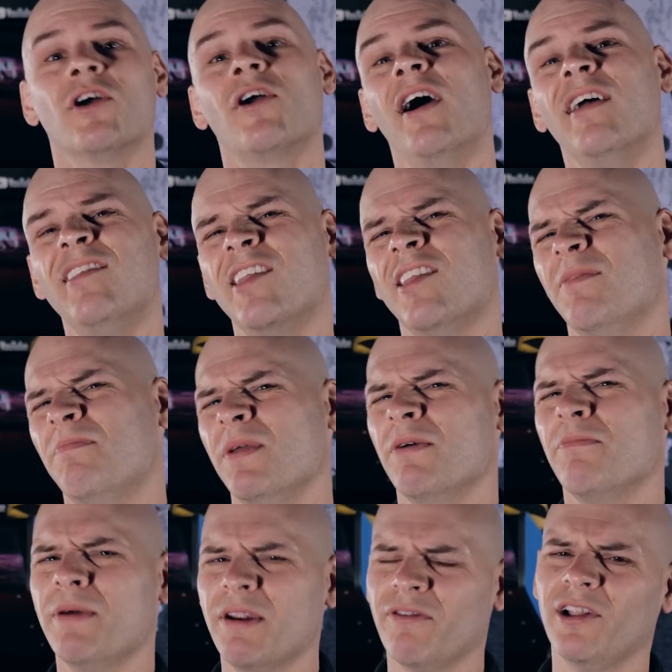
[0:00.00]
So guys, this has been
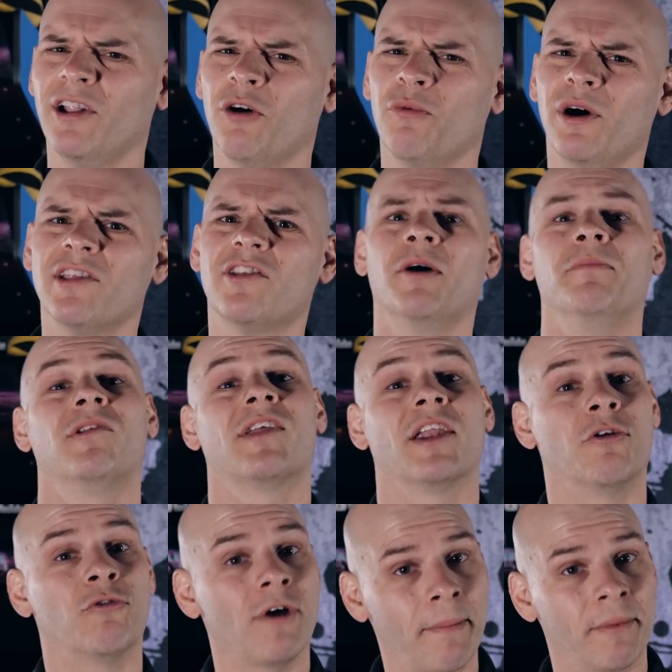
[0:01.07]
a bit of a long one, so I'm just
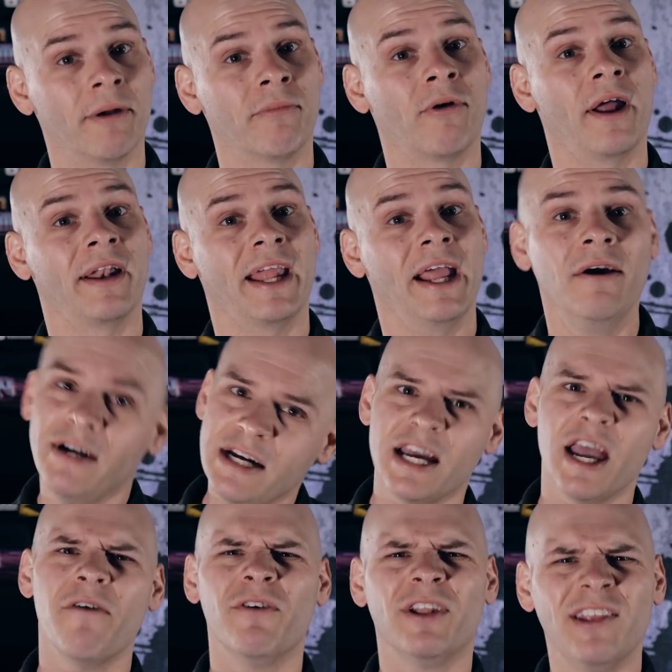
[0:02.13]
going to wrap it up right now.
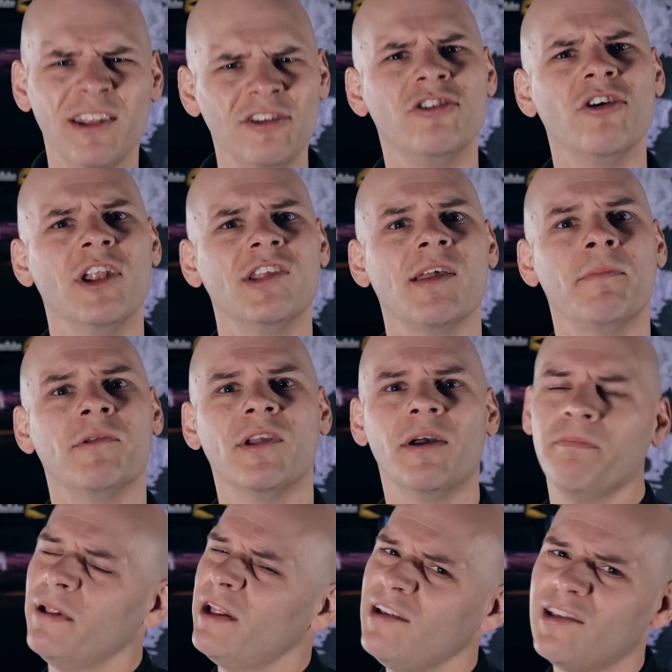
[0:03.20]
If you did enjoy this
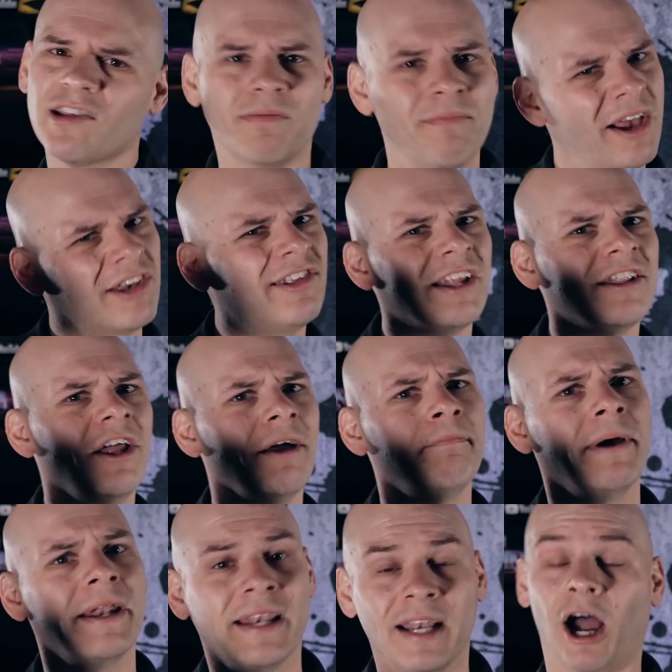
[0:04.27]
episode, please smash that like
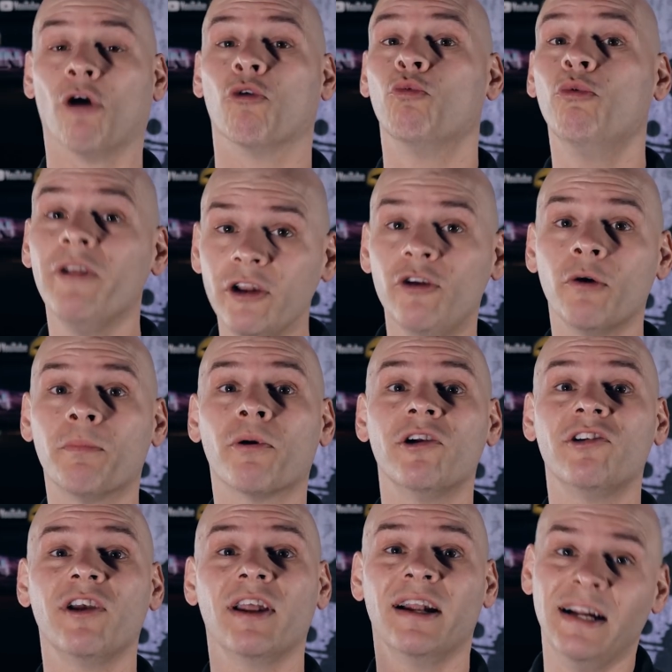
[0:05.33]
button, I really do
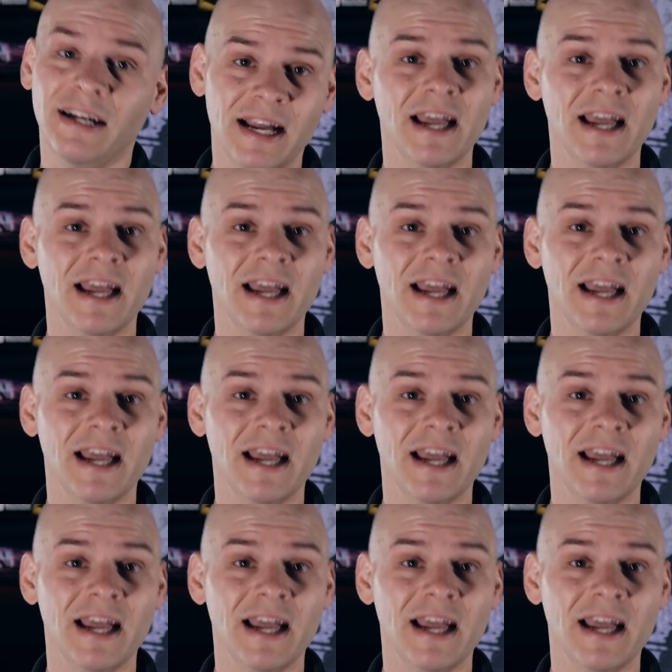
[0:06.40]
appreciate it.